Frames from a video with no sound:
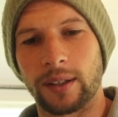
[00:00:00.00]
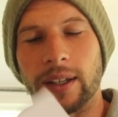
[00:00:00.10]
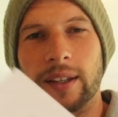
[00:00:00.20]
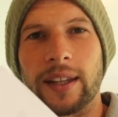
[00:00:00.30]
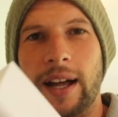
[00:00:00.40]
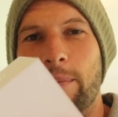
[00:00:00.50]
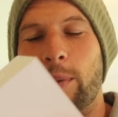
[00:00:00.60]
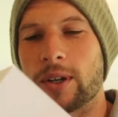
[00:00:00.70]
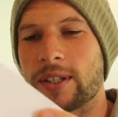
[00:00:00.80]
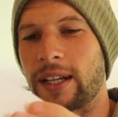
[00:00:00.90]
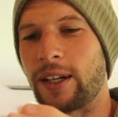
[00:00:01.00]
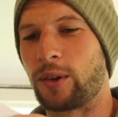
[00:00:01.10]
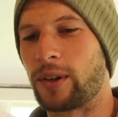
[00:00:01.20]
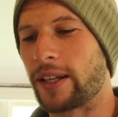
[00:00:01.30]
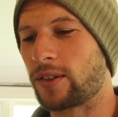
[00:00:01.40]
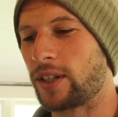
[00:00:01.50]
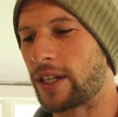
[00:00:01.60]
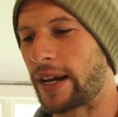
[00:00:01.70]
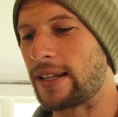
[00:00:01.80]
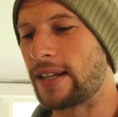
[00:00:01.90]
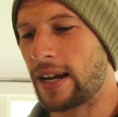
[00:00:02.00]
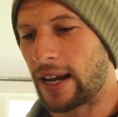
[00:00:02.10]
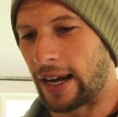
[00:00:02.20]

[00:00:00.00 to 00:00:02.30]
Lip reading: yeah, the unboxing and all that sort of jazz.